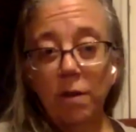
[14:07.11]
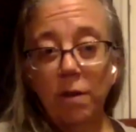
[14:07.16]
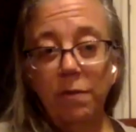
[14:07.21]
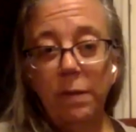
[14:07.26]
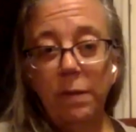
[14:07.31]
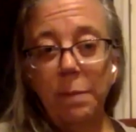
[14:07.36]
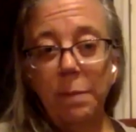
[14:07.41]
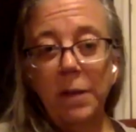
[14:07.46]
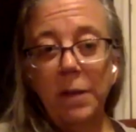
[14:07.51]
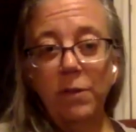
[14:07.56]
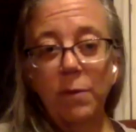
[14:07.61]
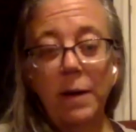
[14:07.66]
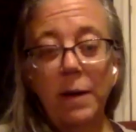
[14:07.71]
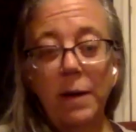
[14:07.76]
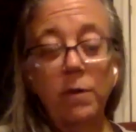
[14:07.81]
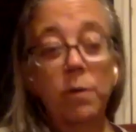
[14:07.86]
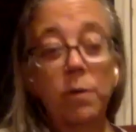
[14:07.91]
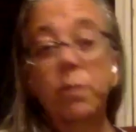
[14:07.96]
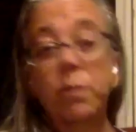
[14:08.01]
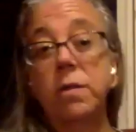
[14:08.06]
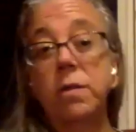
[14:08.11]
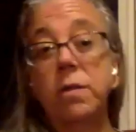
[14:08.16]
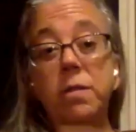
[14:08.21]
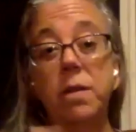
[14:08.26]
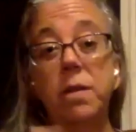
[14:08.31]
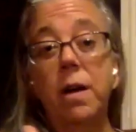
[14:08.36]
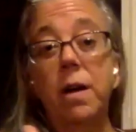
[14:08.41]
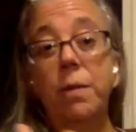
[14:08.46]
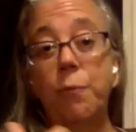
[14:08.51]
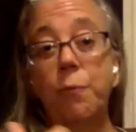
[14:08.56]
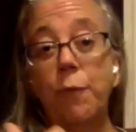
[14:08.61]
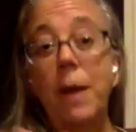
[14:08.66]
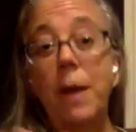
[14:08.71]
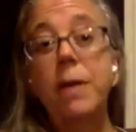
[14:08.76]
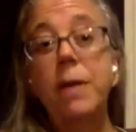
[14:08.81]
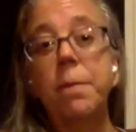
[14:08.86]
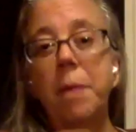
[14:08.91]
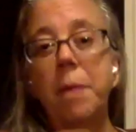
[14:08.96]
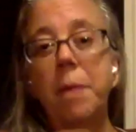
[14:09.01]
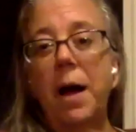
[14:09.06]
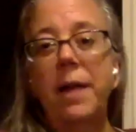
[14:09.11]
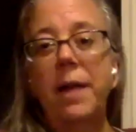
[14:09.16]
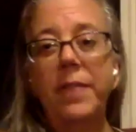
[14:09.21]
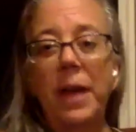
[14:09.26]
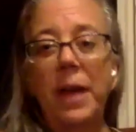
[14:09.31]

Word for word: a female director, who's a friend of mine,